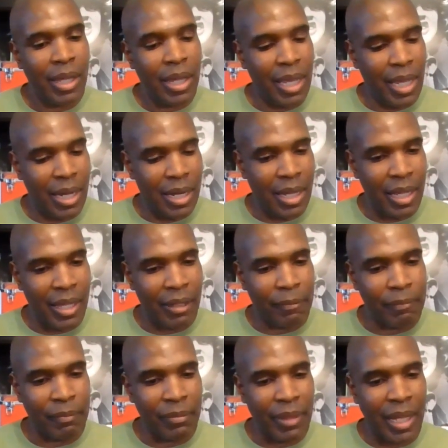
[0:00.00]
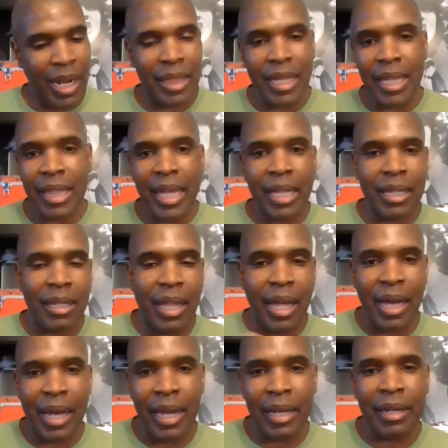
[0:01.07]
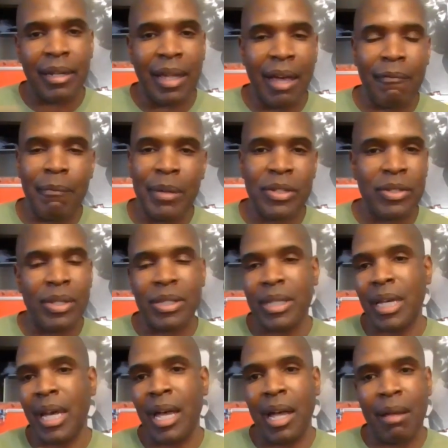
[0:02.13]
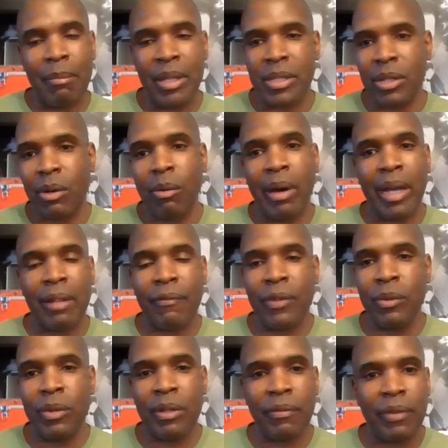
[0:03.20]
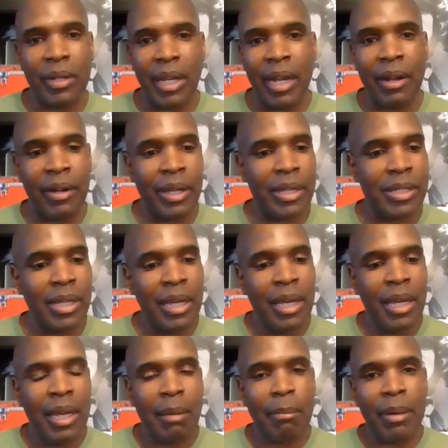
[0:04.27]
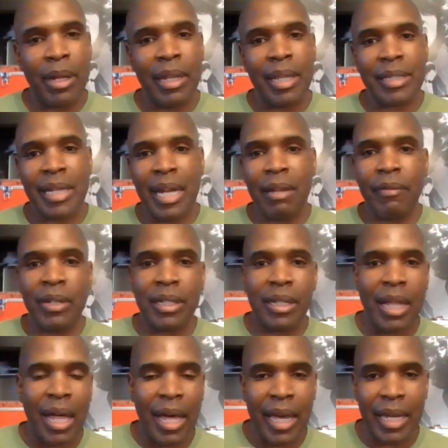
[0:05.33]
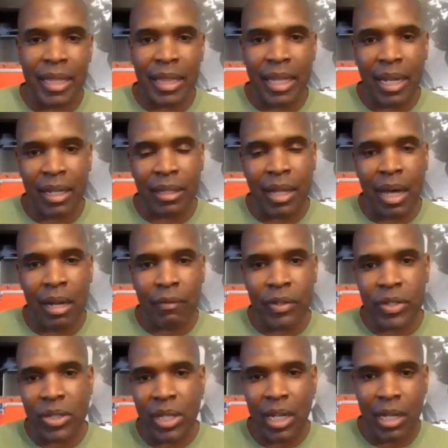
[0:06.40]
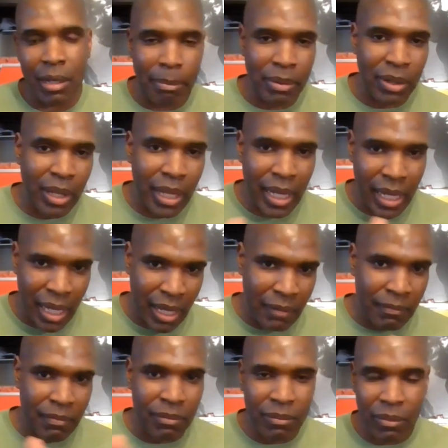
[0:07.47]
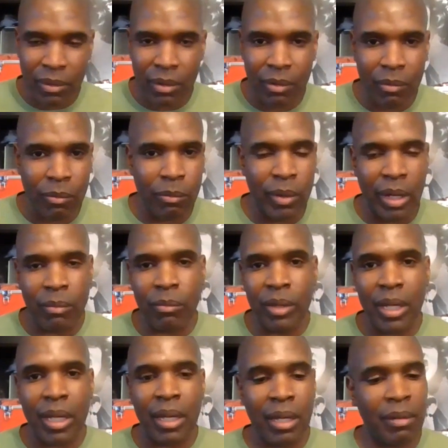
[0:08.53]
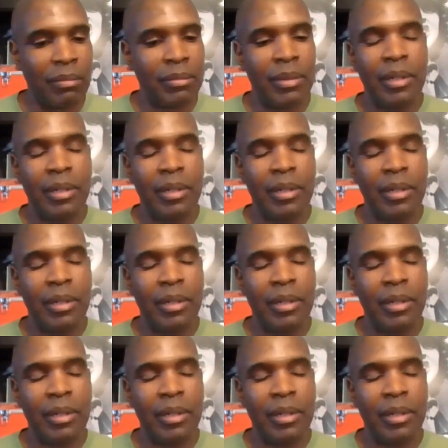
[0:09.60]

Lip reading: And I think that line, I've mentioned this in comments in quite a few different areas, but that's kind of a line that a lot of us tend to play when we